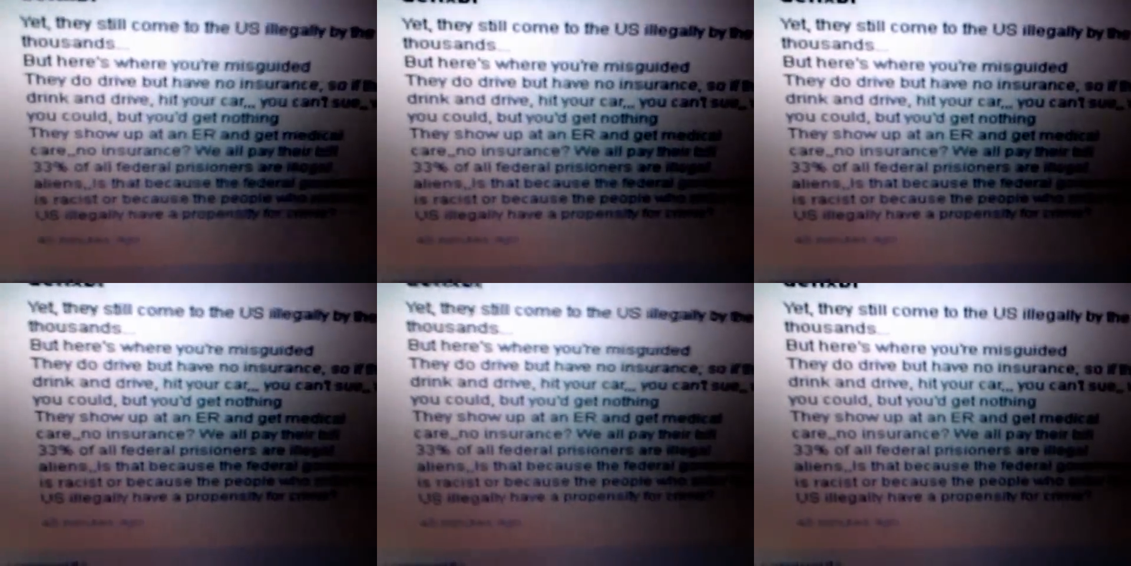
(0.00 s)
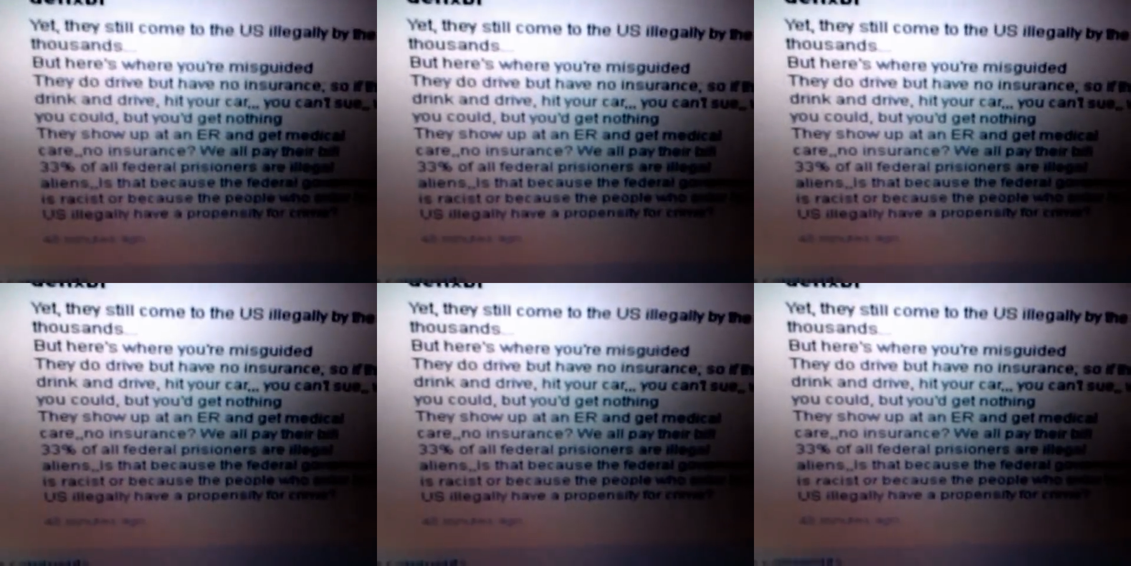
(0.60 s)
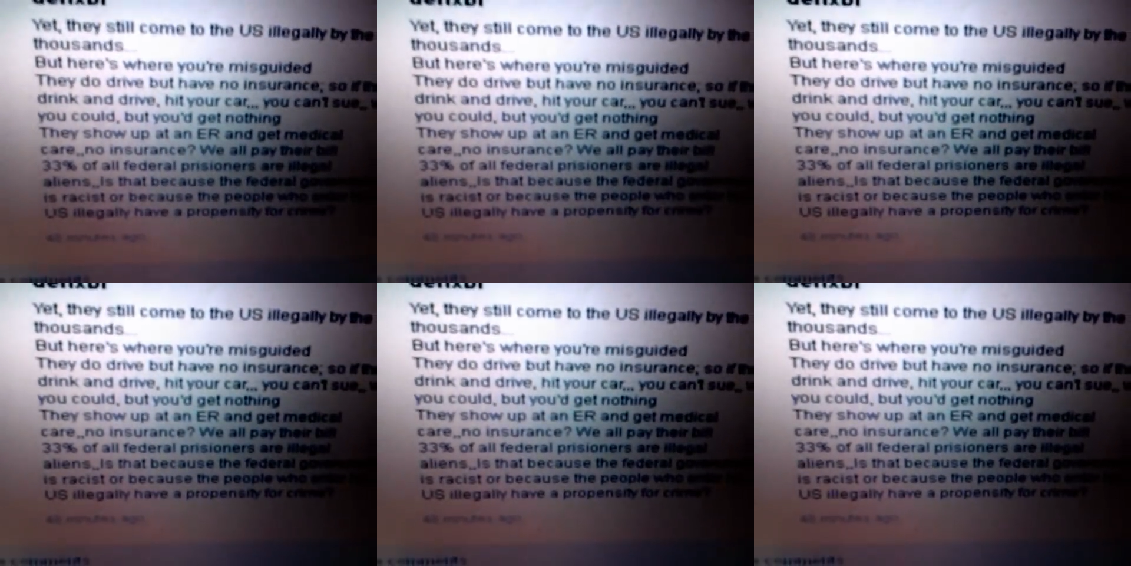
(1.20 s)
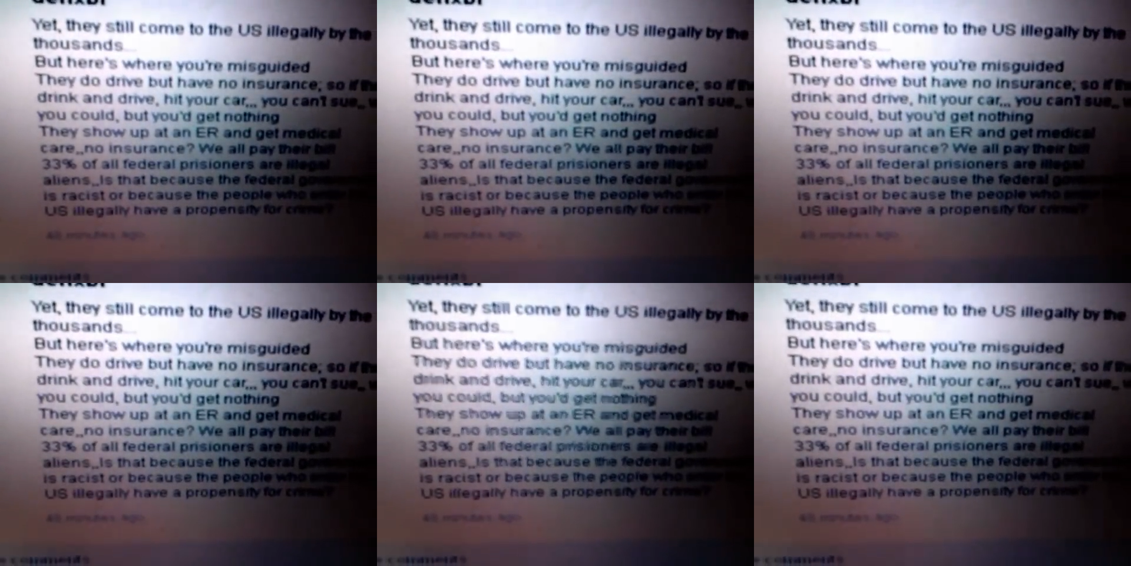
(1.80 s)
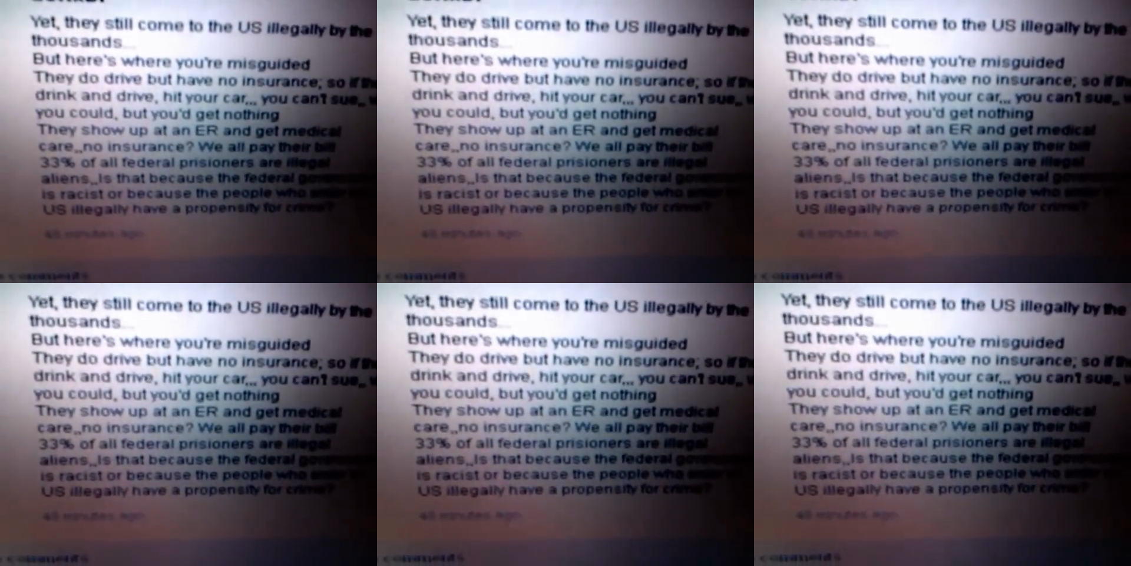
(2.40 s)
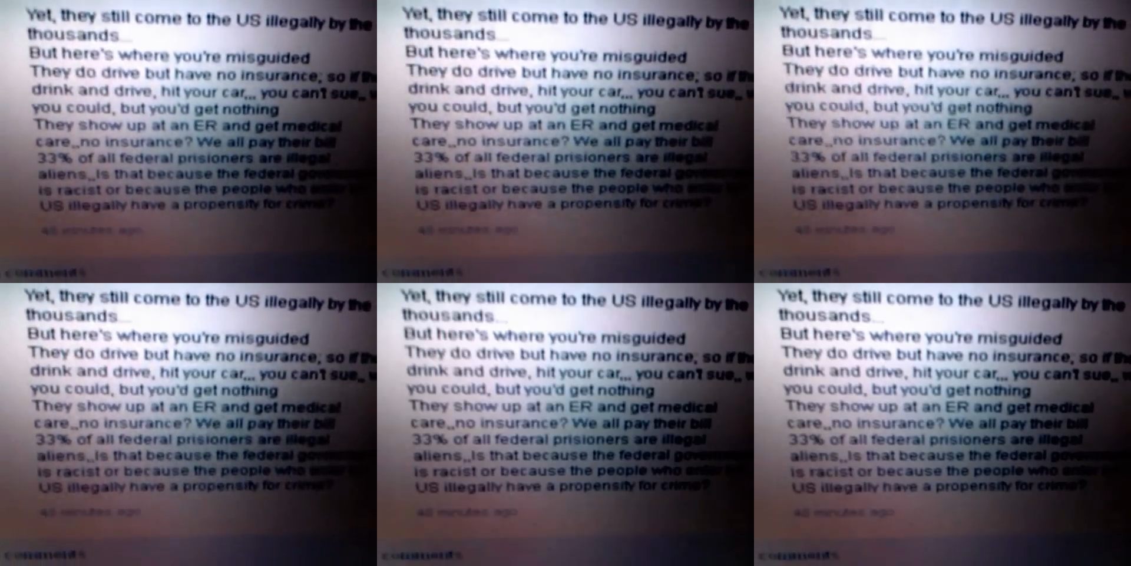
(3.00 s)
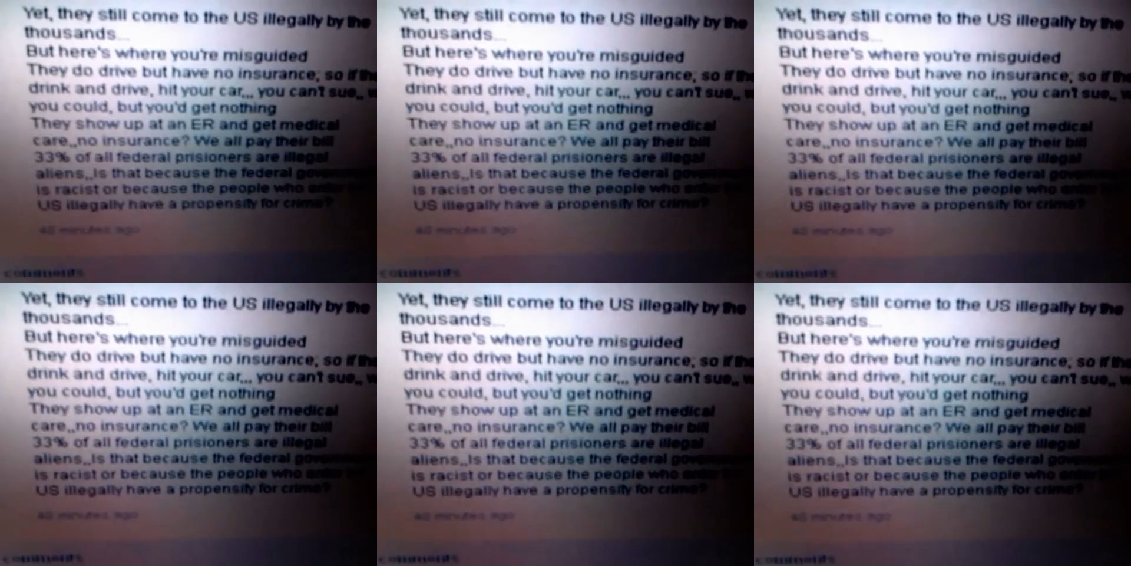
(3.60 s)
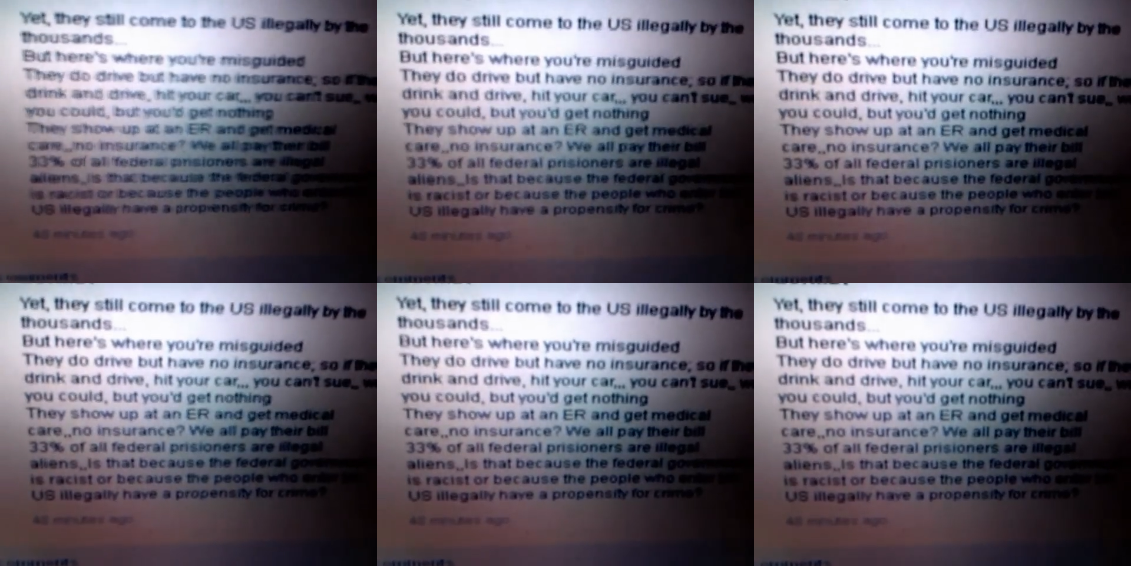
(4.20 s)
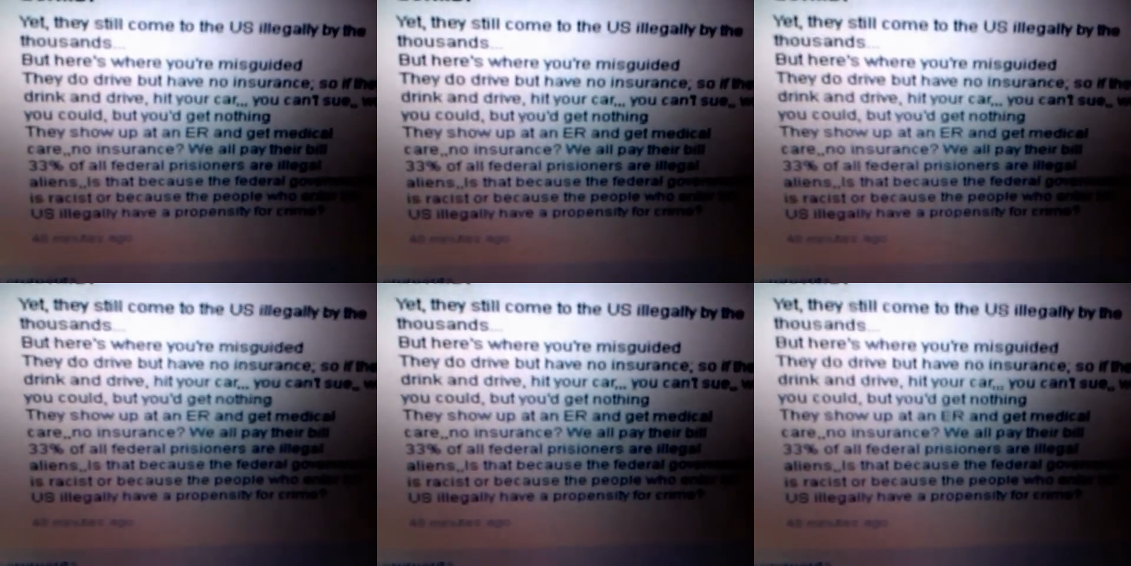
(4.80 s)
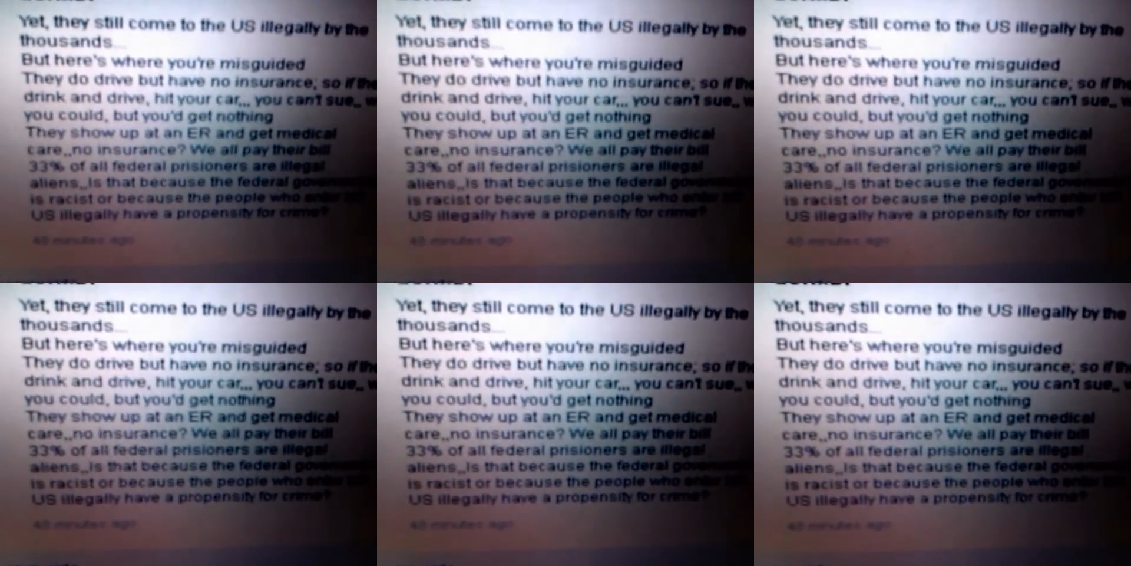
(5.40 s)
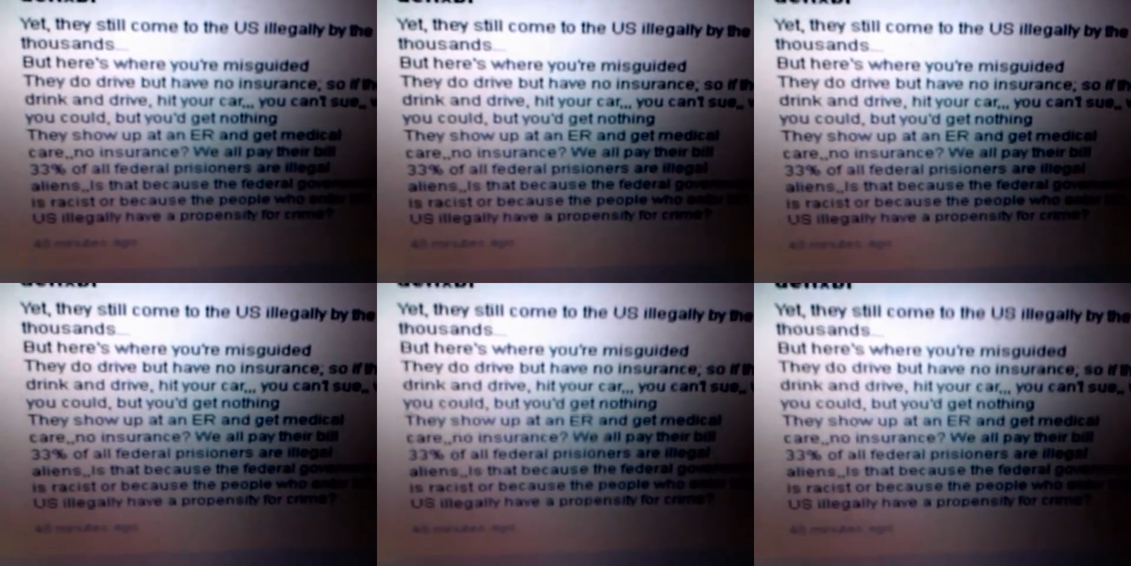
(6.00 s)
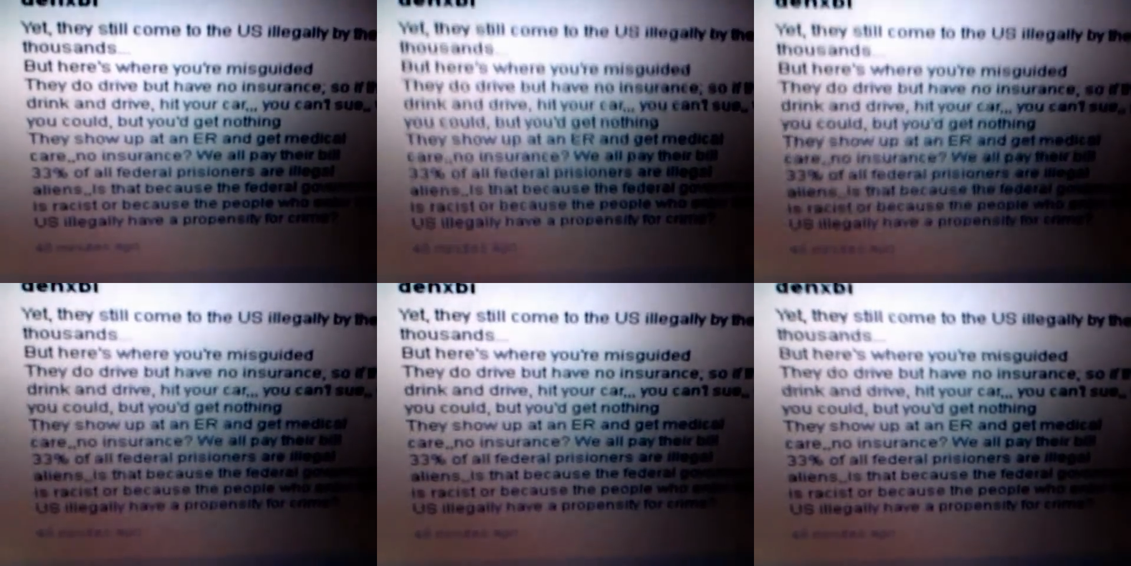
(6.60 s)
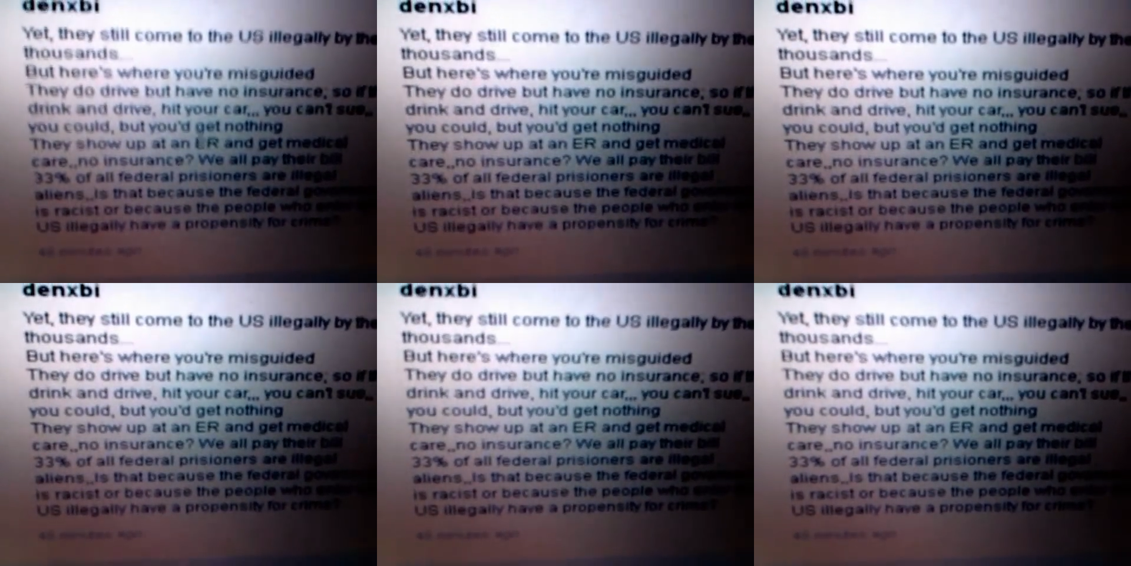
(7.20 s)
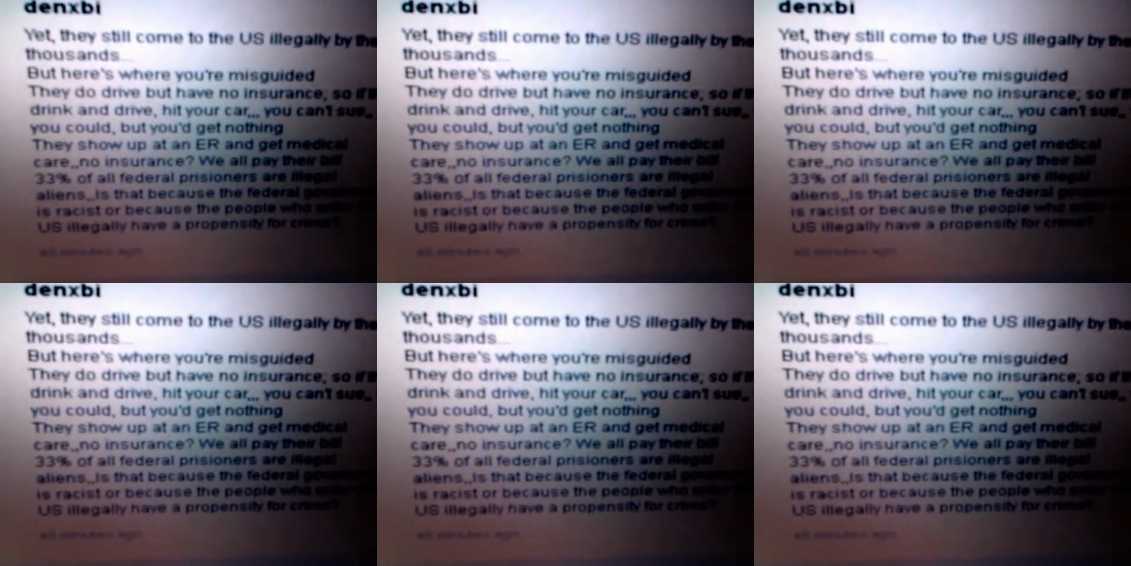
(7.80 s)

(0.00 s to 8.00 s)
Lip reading: Nobody's mouth can be seen.